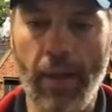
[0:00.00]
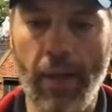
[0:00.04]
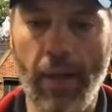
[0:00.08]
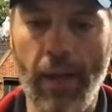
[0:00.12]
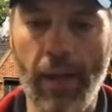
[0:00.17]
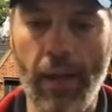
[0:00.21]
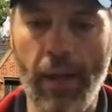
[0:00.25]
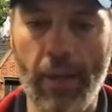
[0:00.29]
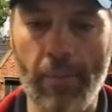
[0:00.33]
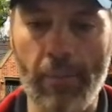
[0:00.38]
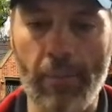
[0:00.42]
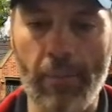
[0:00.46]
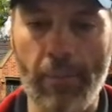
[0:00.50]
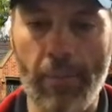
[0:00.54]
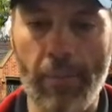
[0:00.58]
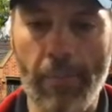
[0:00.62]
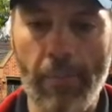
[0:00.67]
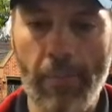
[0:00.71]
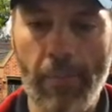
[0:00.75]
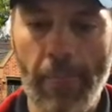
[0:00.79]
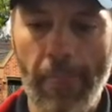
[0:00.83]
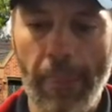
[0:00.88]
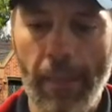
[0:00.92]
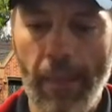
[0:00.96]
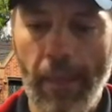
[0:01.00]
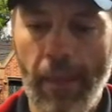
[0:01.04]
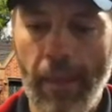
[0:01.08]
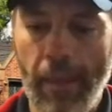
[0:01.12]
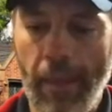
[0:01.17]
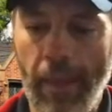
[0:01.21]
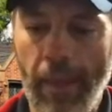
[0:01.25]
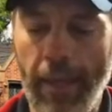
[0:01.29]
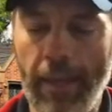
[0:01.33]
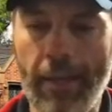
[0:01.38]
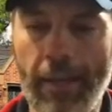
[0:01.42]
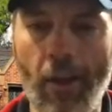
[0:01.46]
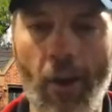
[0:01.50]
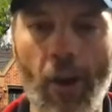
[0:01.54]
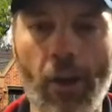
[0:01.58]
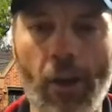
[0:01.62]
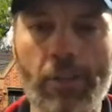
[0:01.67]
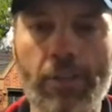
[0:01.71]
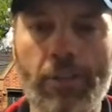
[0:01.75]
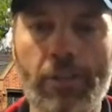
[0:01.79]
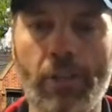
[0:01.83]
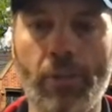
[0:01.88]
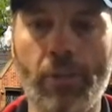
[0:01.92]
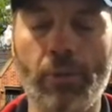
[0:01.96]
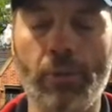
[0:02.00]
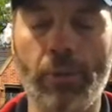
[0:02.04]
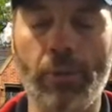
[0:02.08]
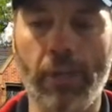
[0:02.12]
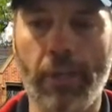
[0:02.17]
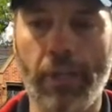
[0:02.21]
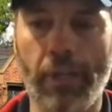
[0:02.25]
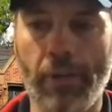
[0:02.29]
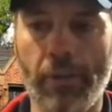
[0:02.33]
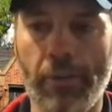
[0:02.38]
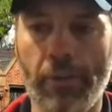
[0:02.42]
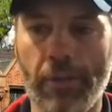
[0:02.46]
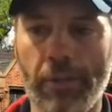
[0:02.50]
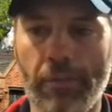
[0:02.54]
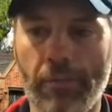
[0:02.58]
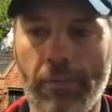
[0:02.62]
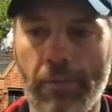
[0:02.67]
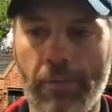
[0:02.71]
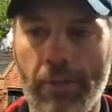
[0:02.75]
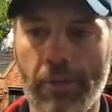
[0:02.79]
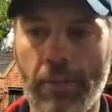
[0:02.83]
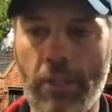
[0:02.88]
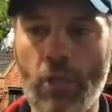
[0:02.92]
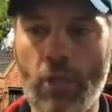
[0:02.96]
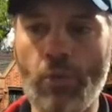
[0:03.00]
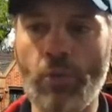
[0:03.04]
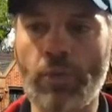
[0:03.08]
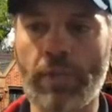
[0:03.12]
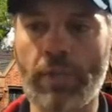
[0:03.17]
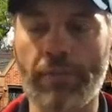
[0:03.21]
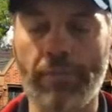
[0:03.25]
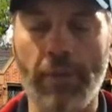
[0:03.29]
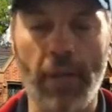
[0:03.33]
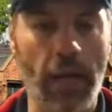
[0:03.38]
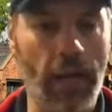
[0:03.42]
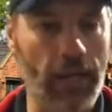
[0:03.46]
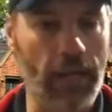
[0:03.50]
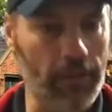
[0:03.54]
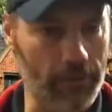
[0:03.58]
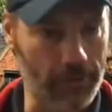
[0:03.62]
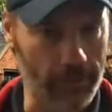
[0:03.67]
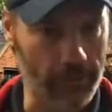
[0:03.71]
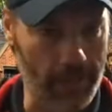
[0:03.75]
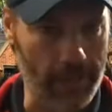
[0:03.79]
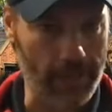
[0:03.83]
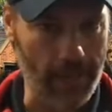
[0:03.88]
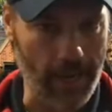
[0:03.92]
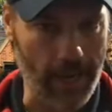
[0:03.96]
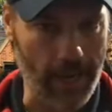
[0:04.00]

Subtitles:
um and also, the use of color that they